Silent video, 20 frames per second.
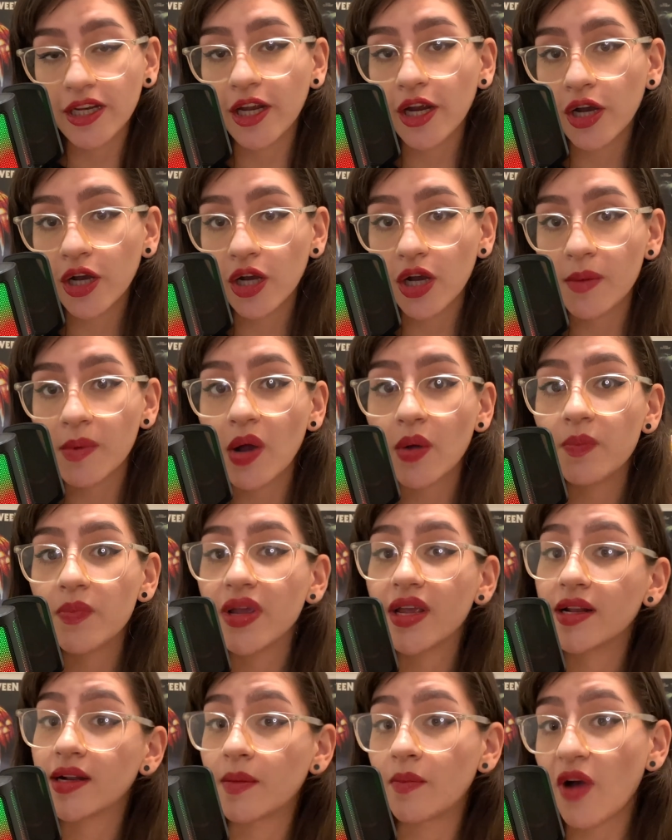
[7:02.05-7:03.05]
her about
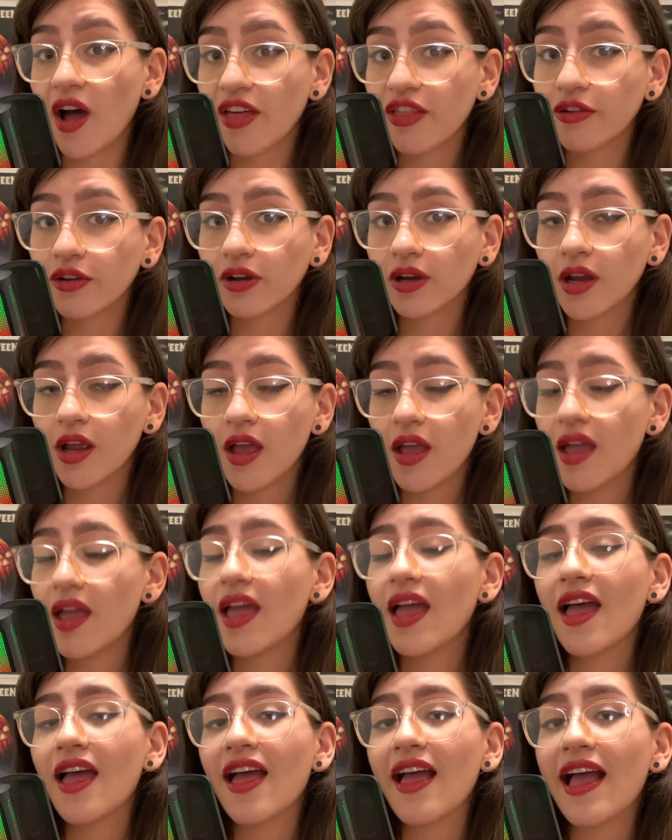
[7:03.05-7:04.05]
being a mother?
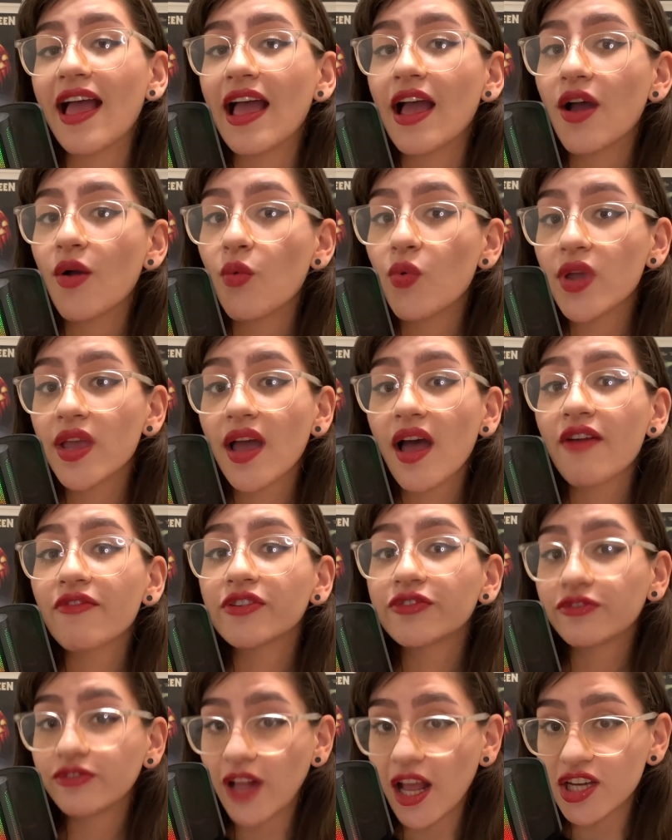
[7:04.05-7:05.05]
We have
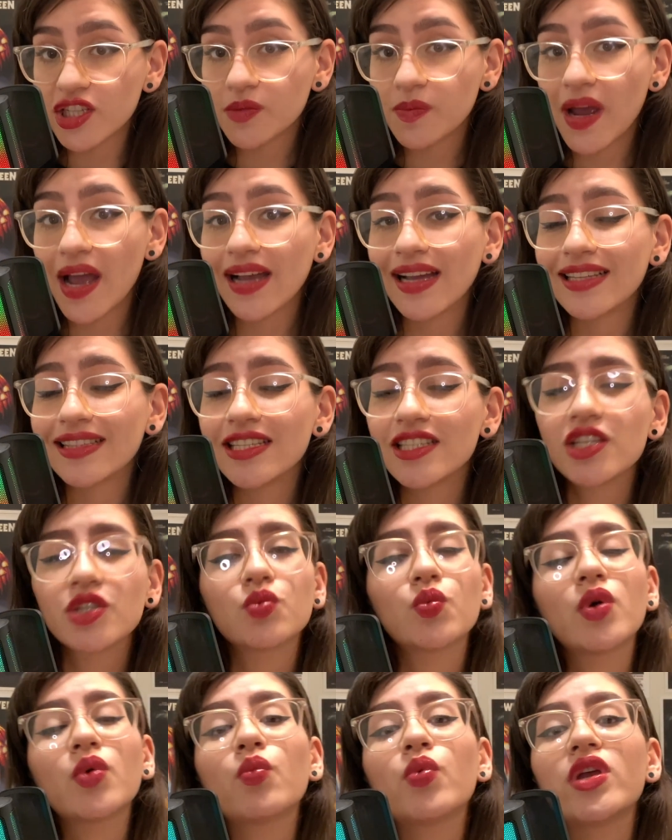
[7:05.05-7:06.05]
a flashback, and this is
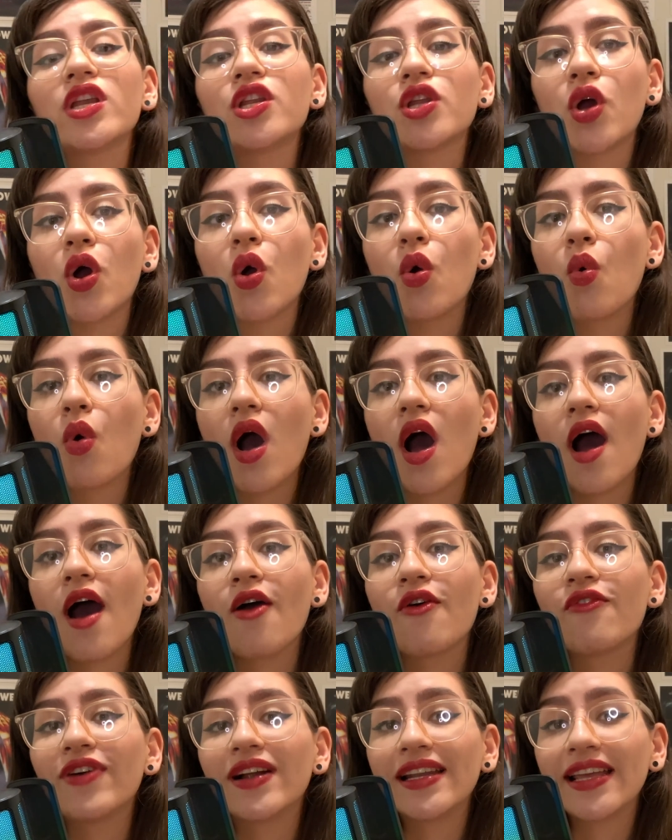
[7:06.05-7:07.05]
when we know
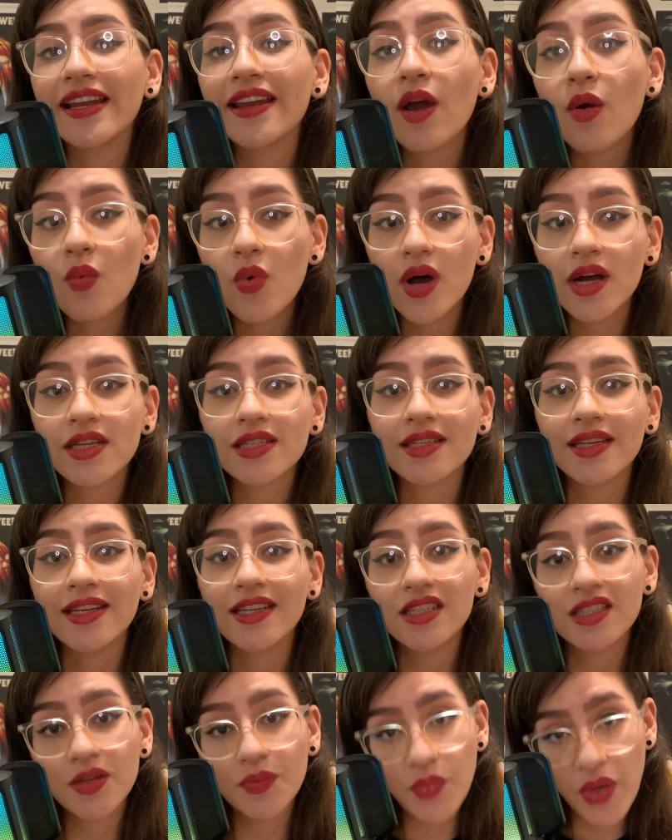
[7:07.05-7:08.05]
how Valeria was
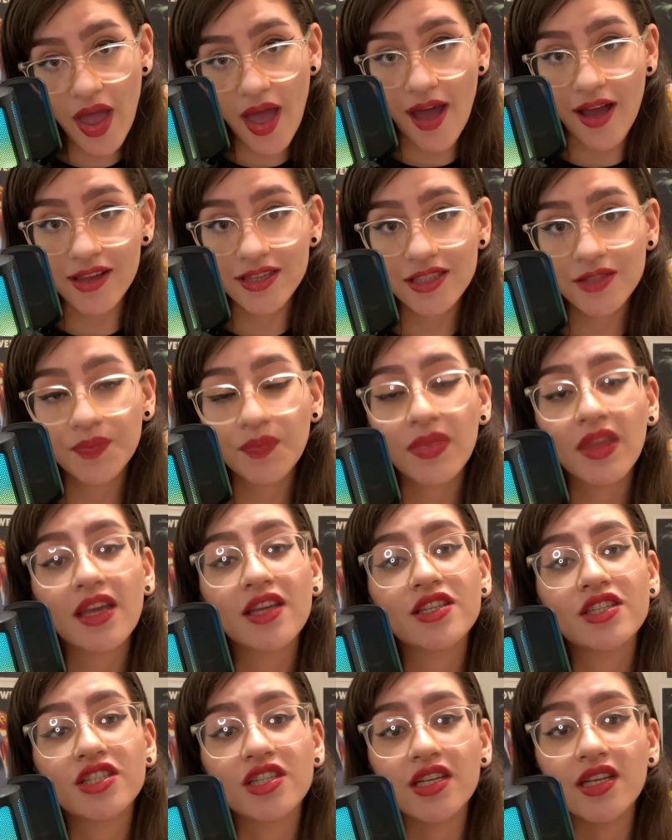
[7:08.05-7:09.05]
in the past.
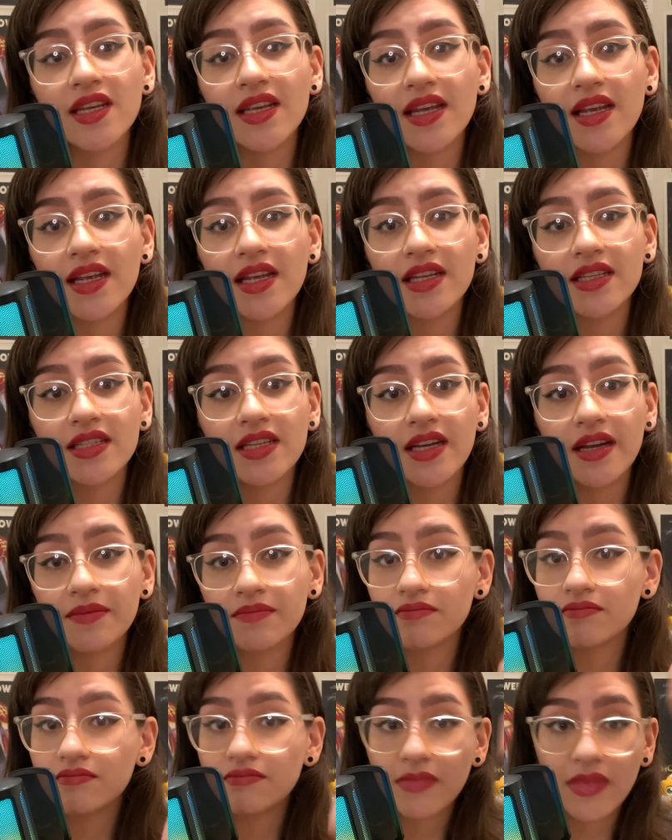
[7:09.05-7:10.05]
She
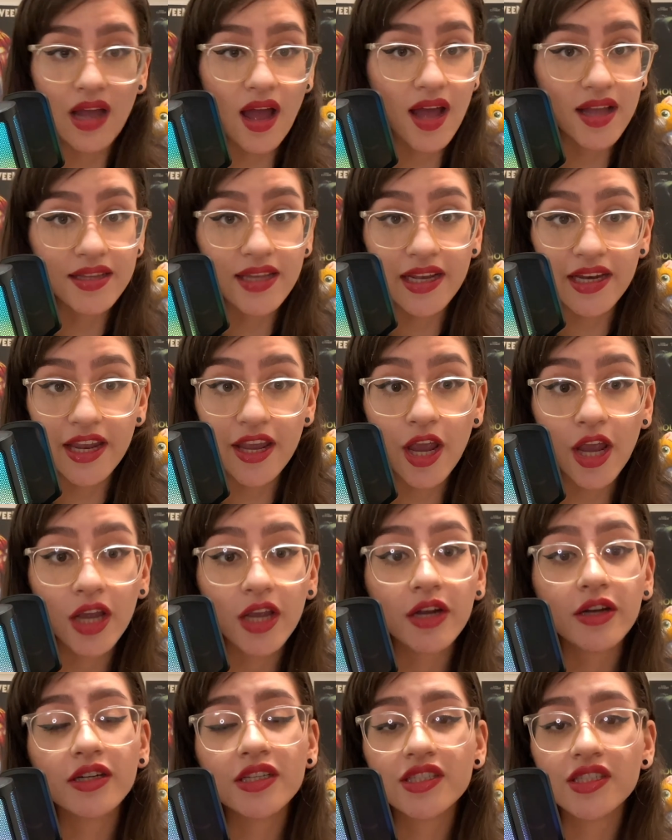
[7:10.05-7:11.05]
didn't have any
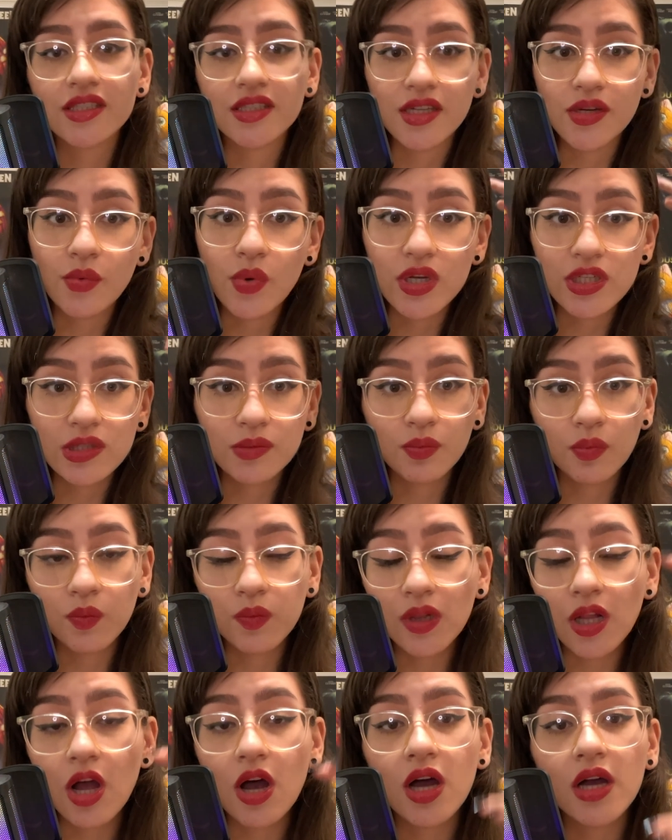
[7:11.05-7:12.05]
hair, she was
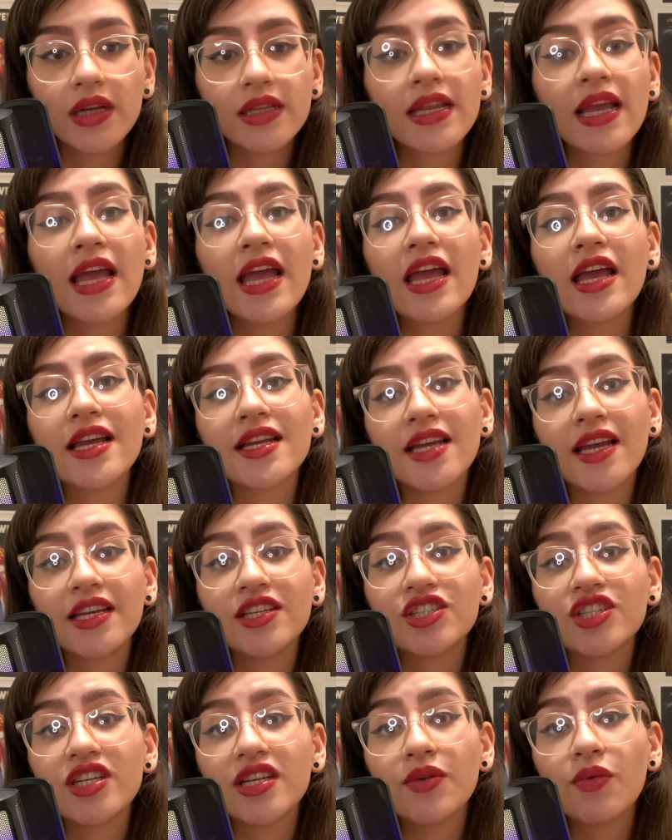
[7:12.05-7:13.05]
blonde,
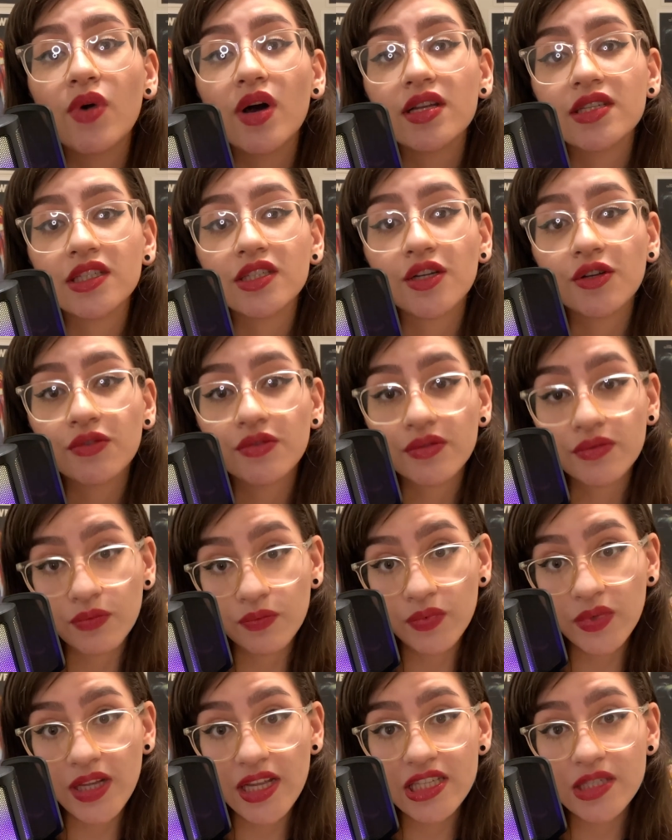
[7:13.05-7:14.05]
and she was in a
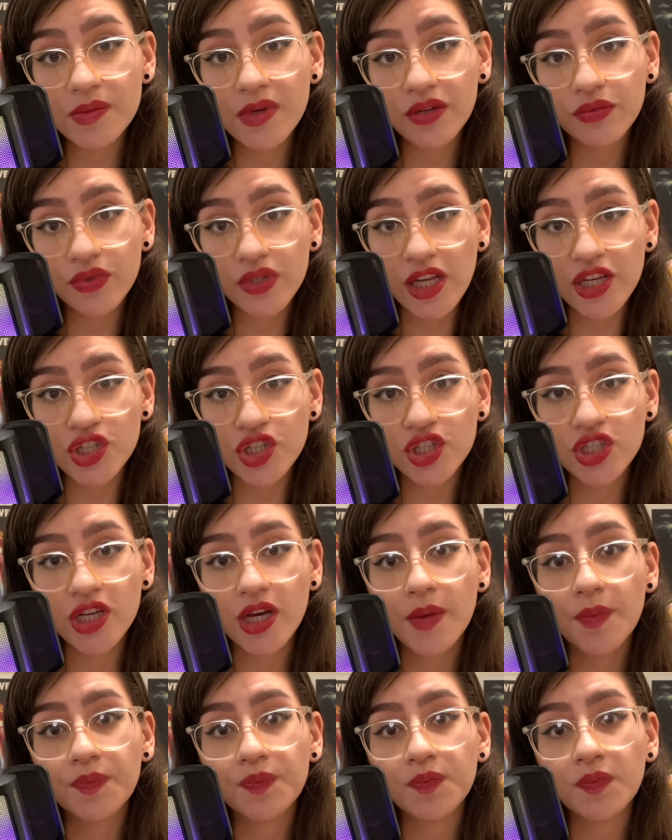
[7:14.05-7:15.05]
lesbian
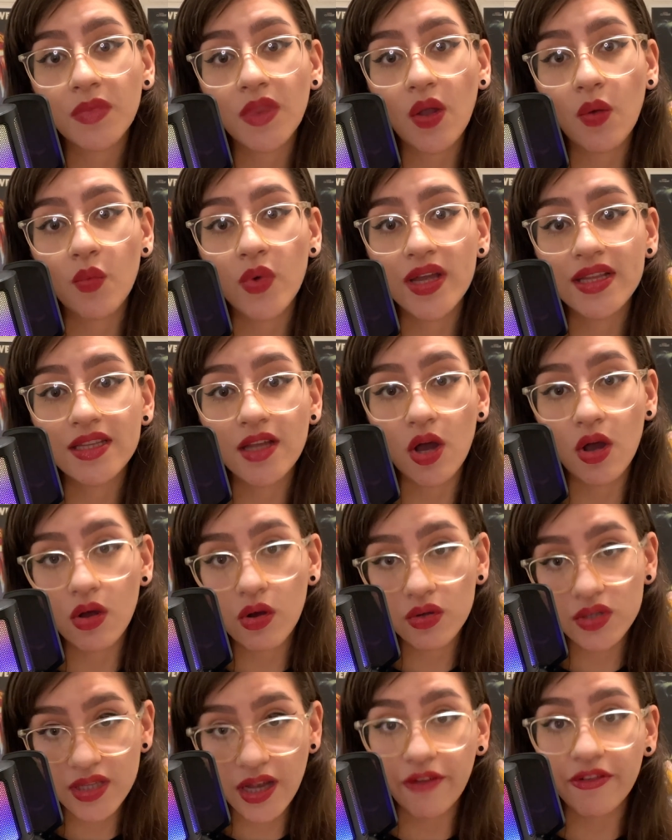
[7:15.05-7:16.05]
relationship with
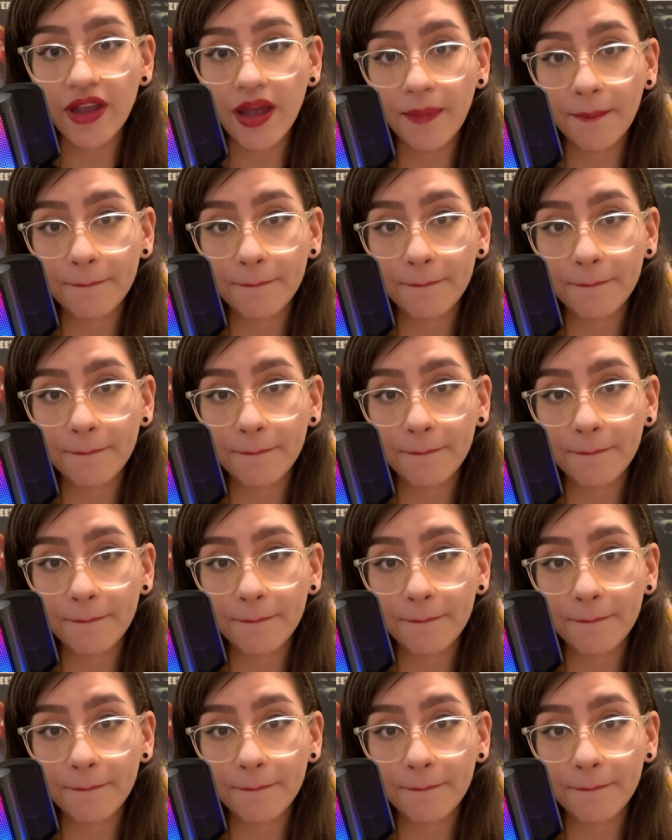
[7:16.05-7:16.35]
Octavia.